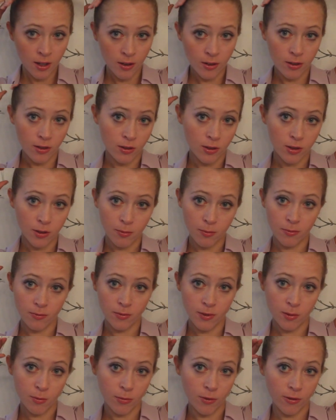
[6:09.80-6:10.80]
I'll just
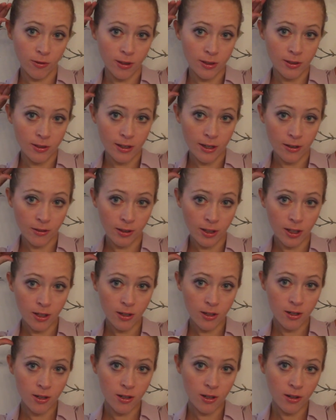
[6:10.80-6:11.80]
smooth this down
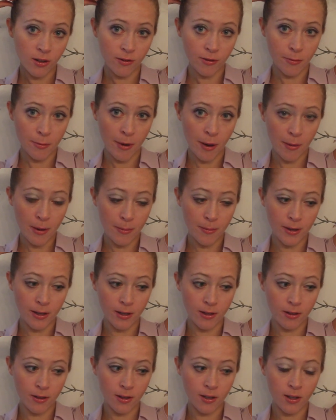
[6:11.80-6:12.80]
here, bobby
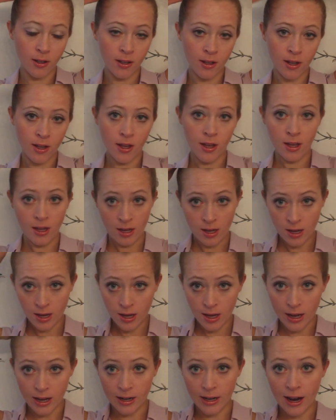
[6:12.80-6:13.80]
pin.
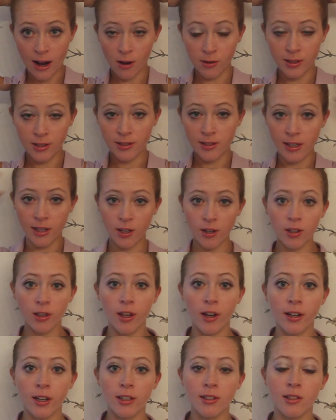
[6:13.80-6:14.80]
And now to set your
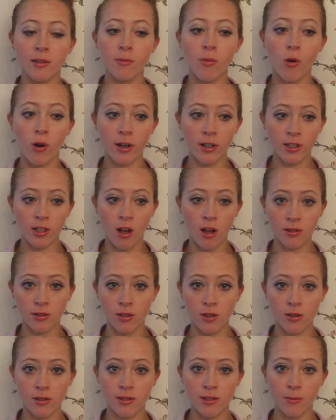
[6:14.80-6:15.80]
look, it's important to also
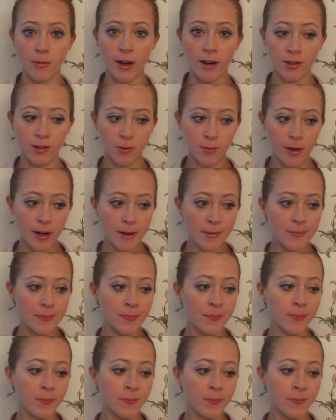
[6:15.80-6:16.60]
use some hairspray.